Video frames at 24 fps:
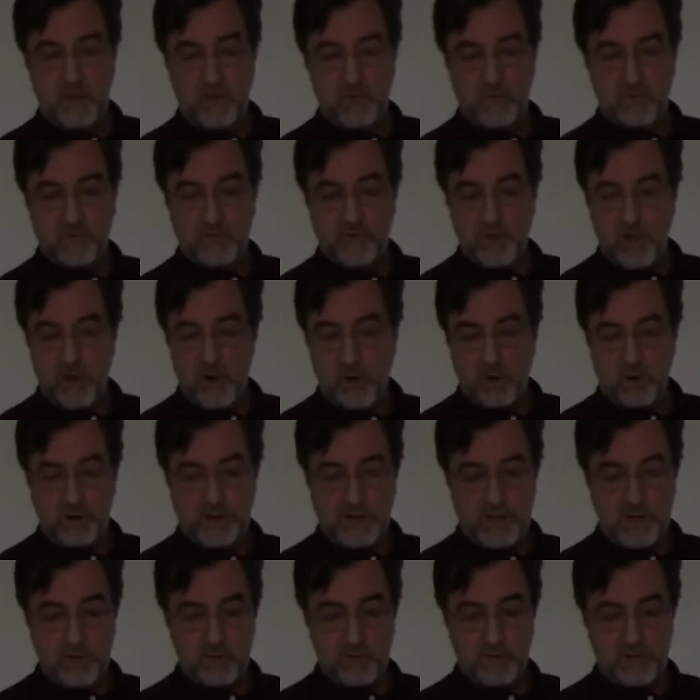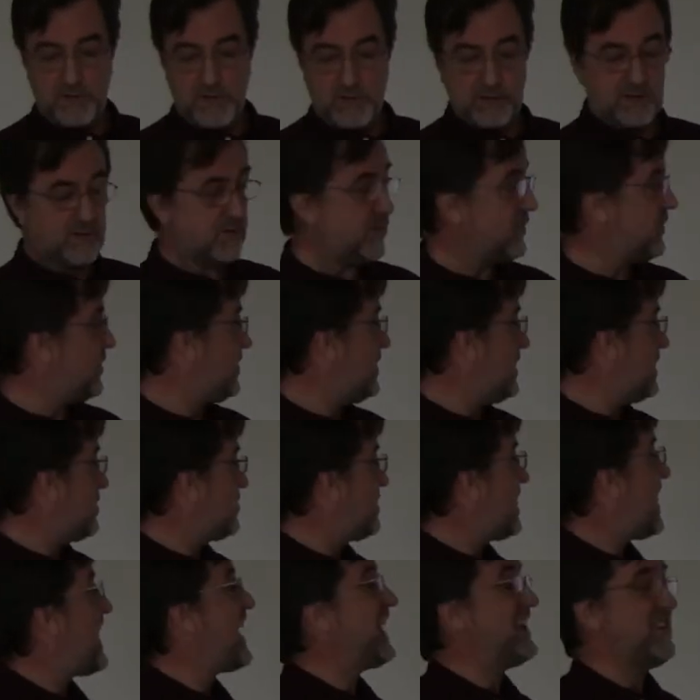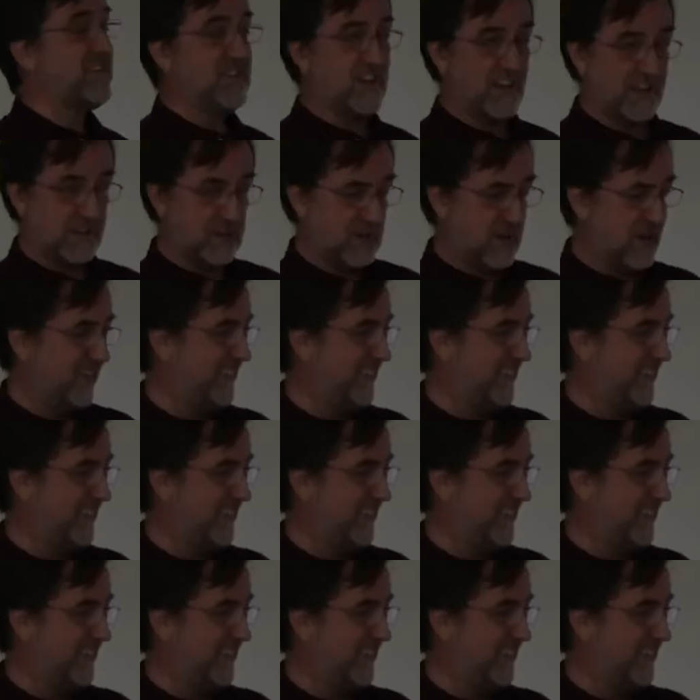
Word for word: So now we get to the secret handshake.